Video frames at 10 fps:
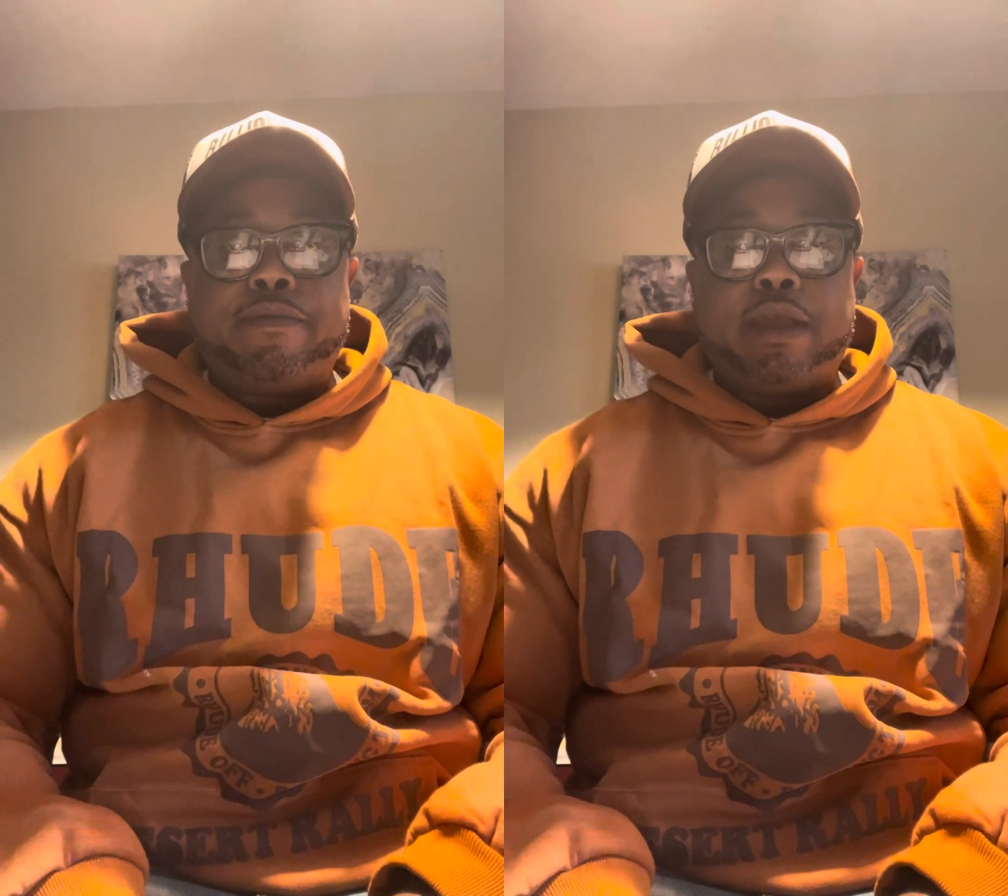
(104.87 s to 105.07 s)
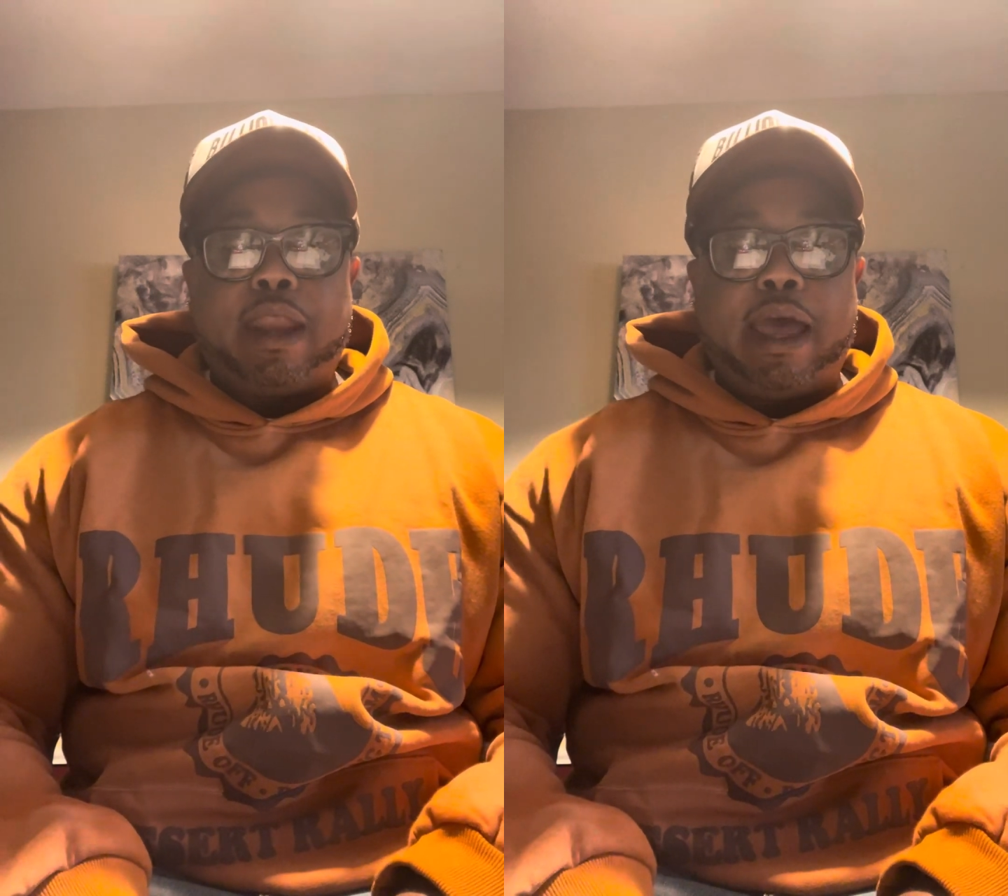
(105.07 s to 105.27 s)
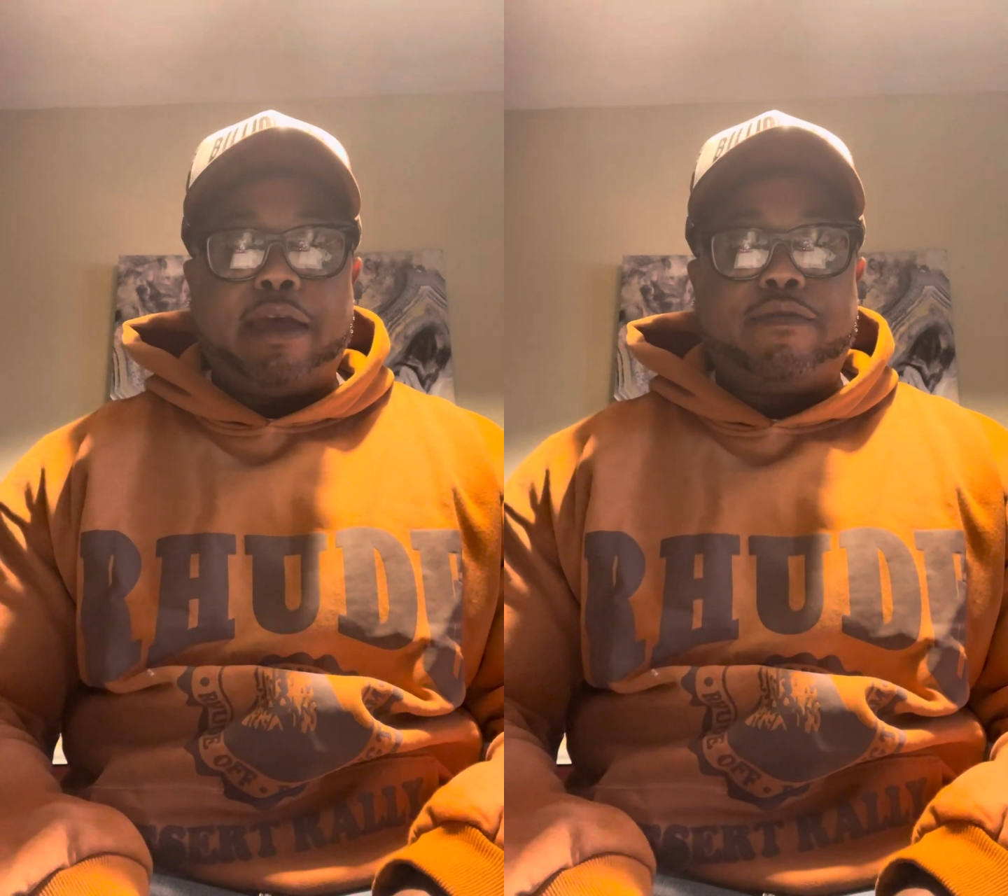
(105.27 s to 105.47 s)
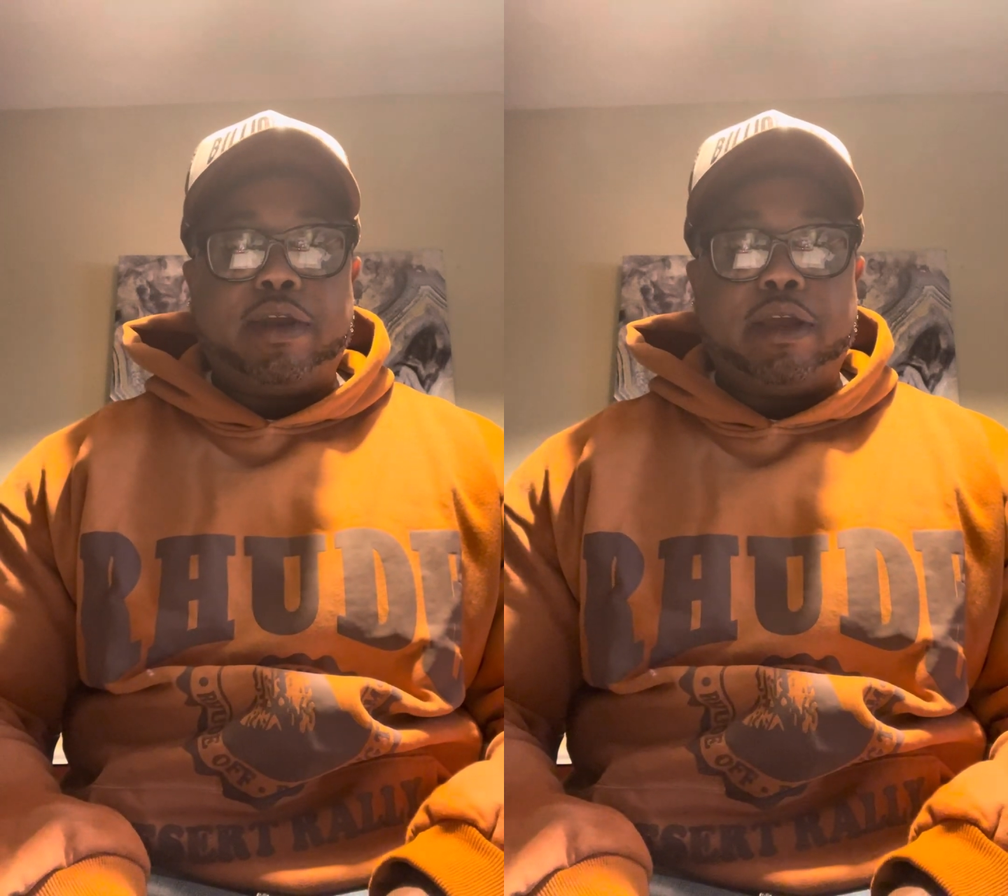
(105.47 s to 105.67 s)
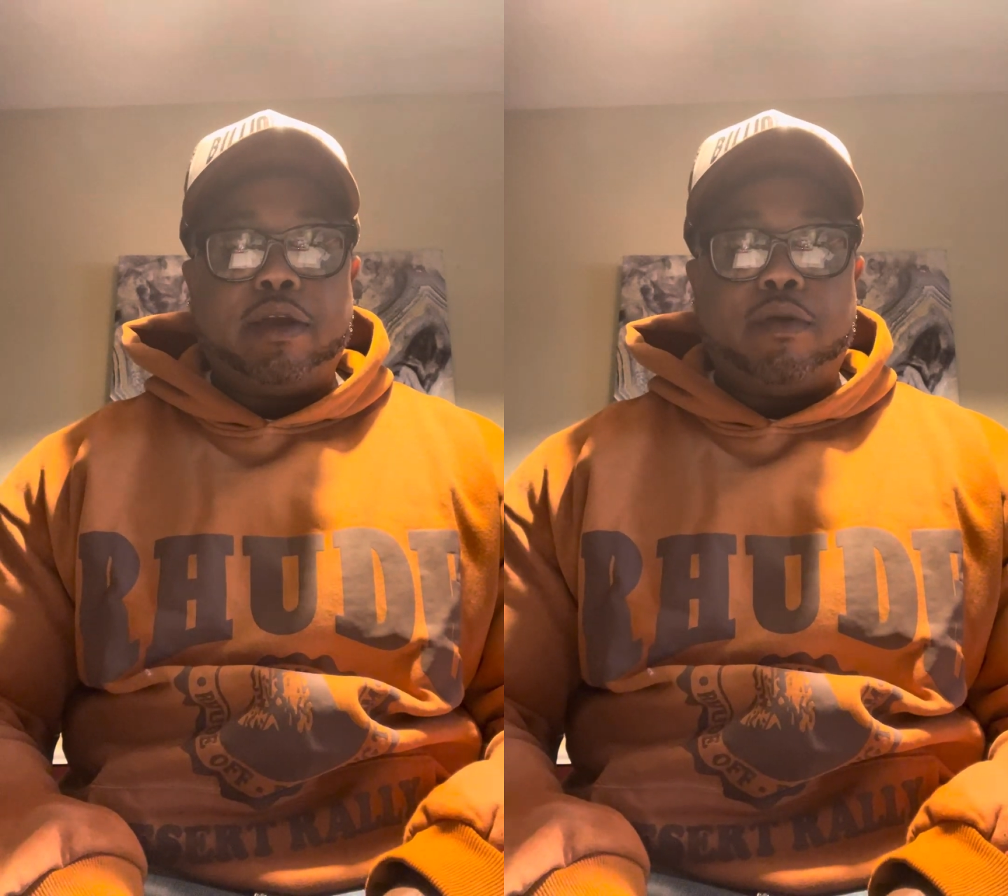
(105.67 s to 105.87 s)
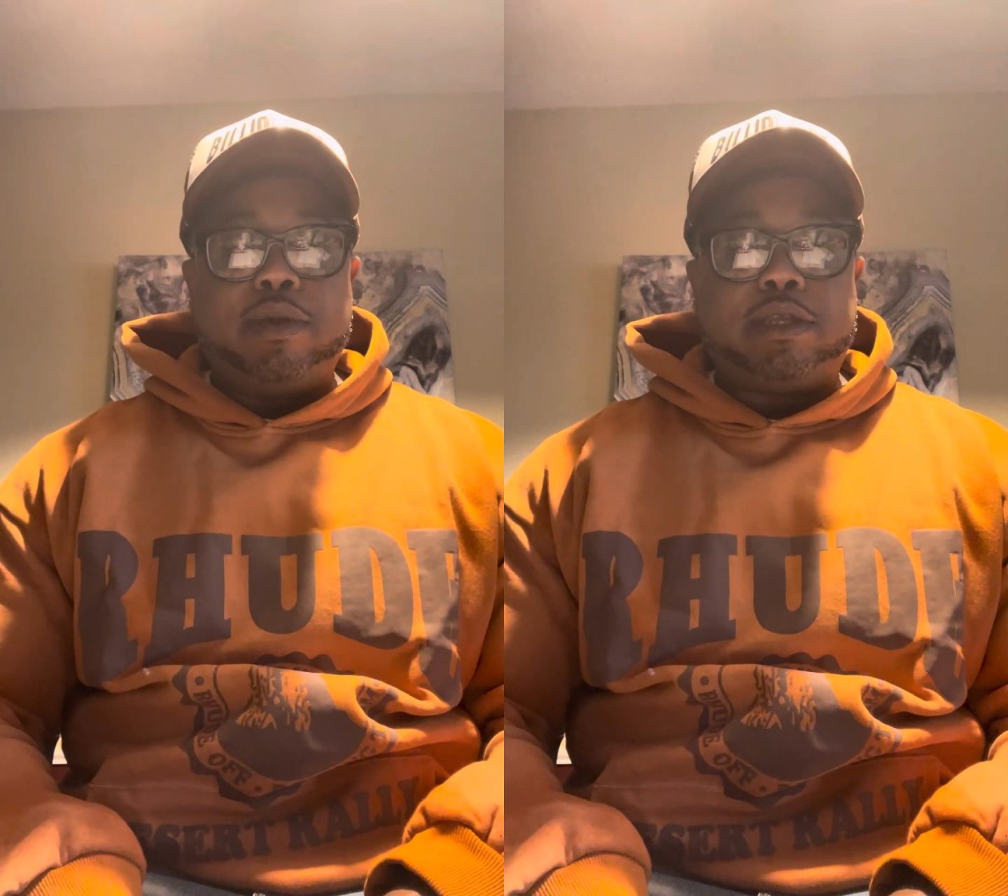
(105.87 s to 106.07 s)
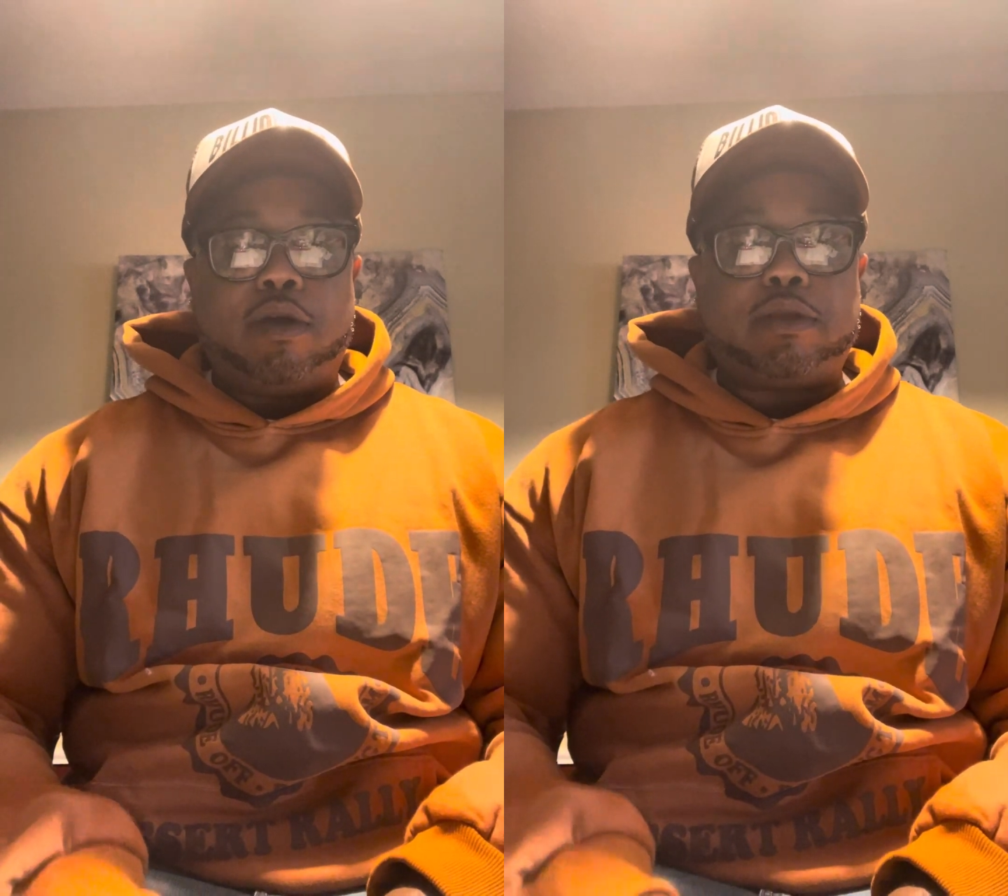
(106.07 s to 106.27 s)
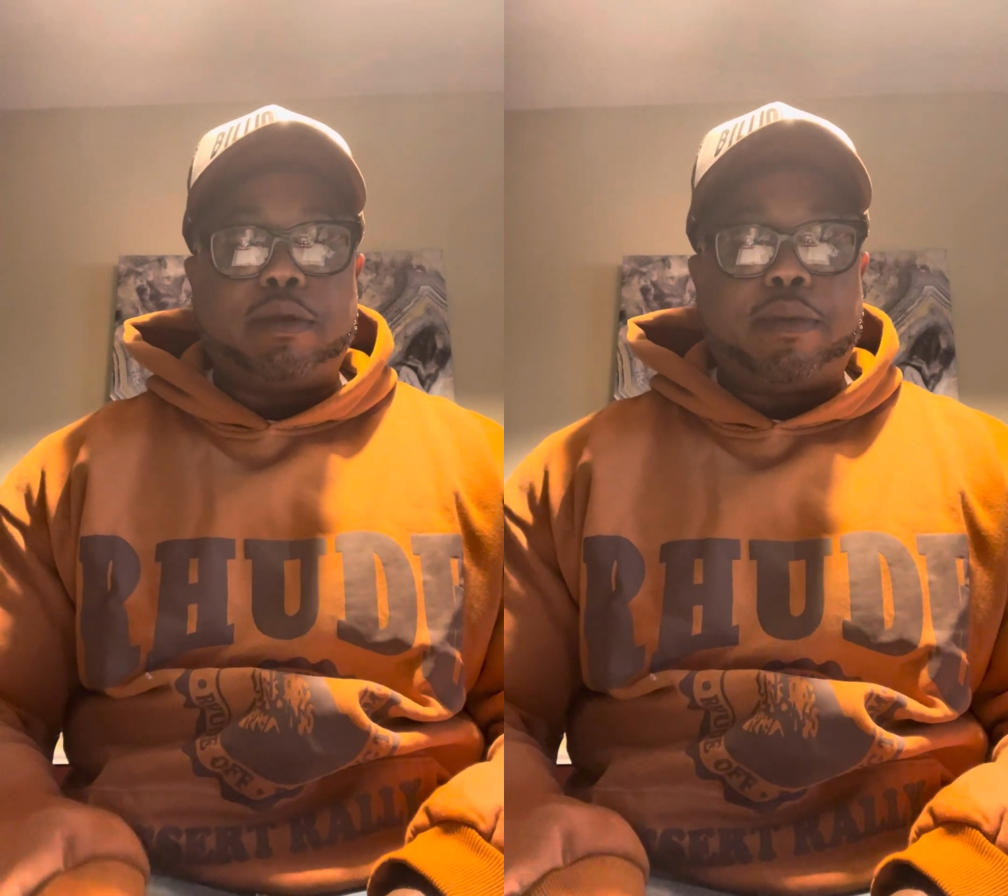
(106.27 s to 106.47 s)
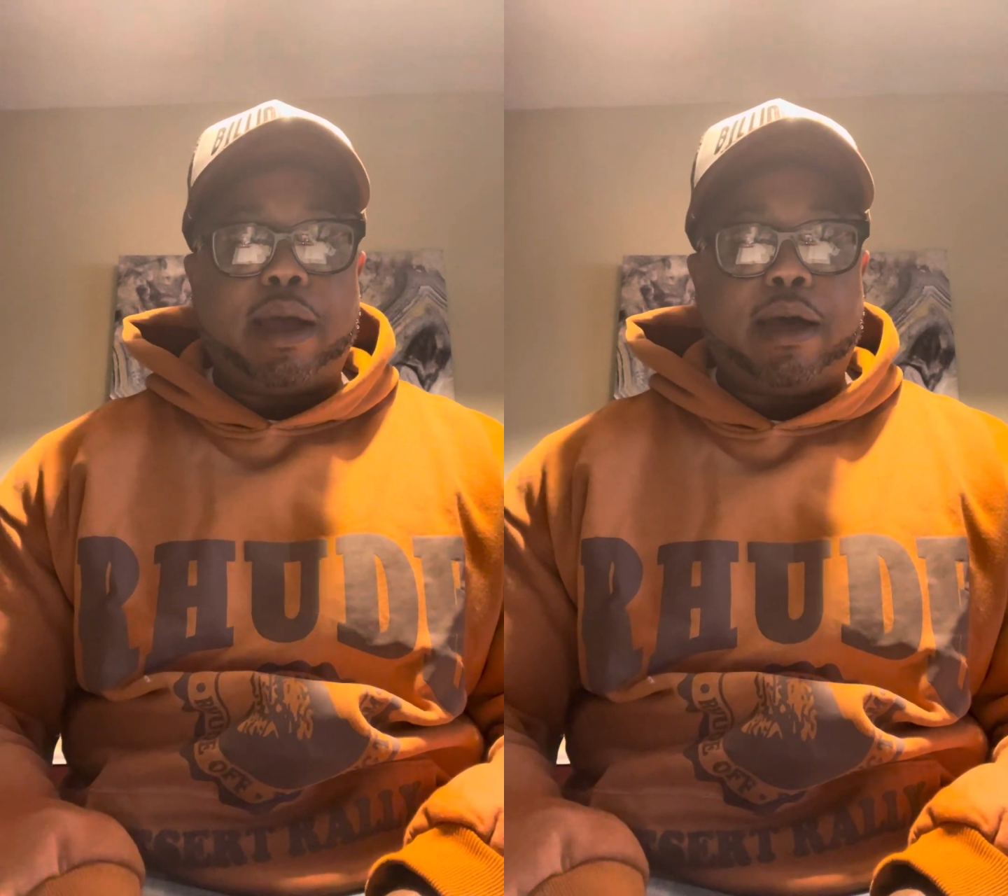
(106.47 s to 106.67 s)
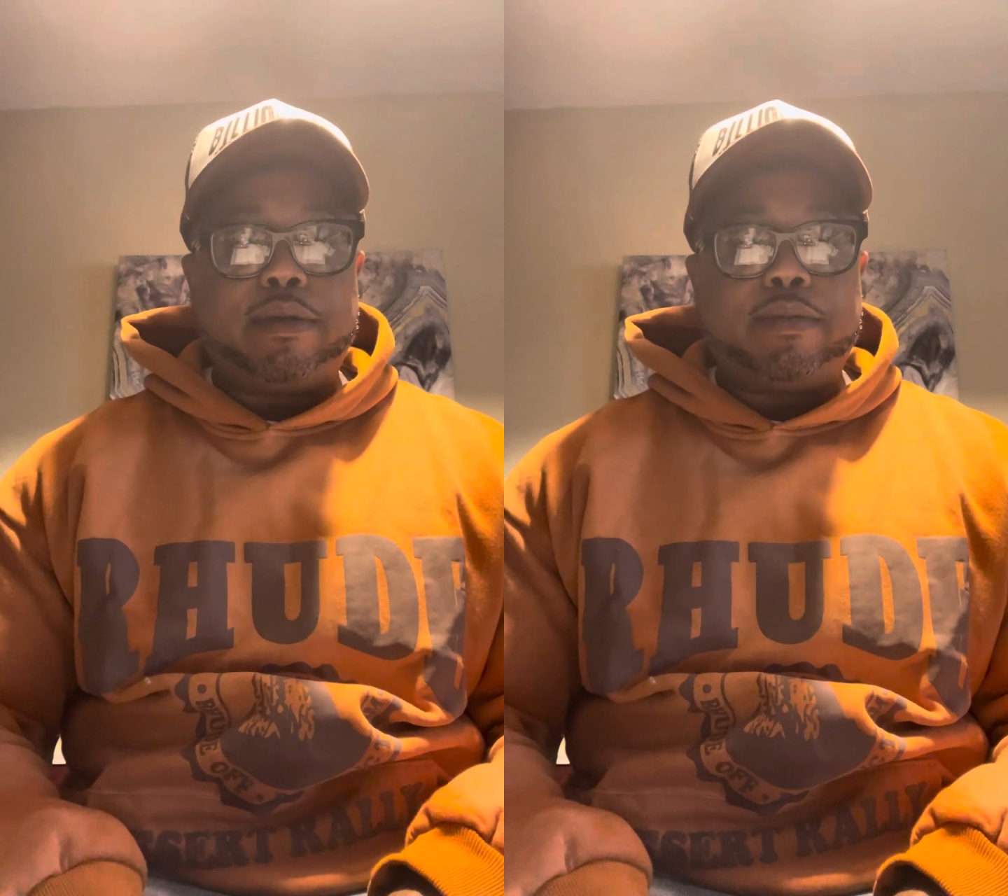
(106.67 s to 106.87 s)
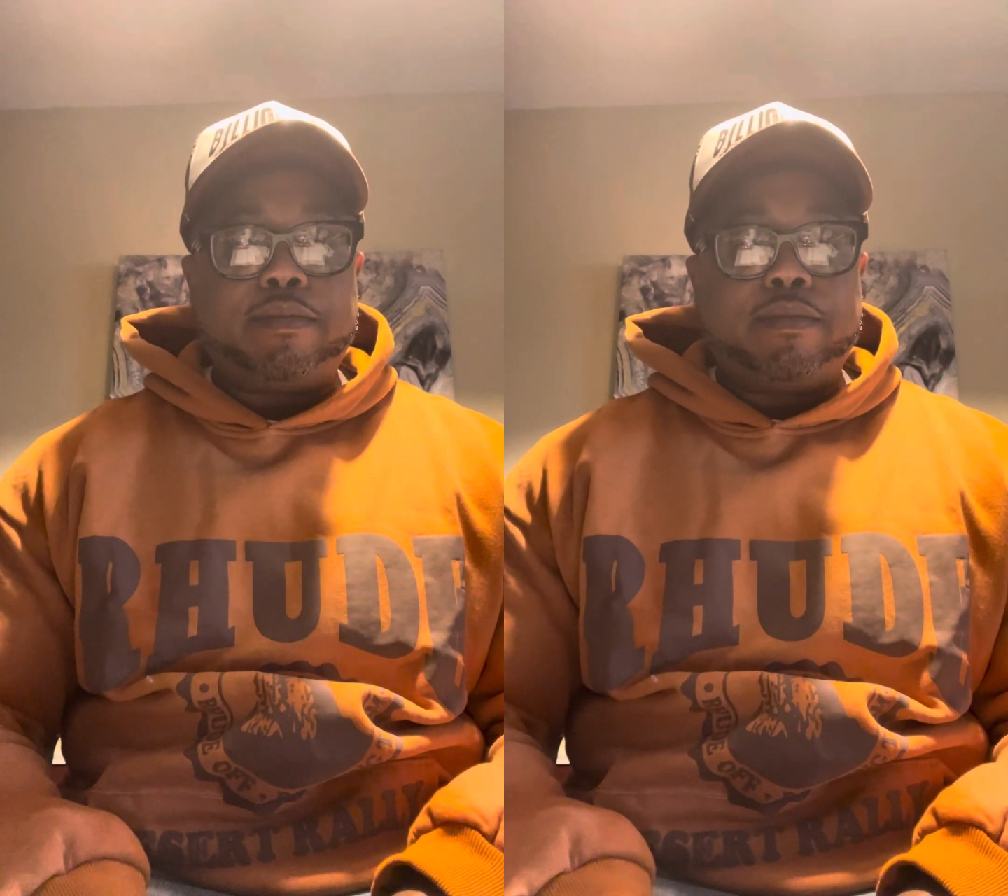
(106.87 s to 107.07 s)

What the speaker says: The last video we talked about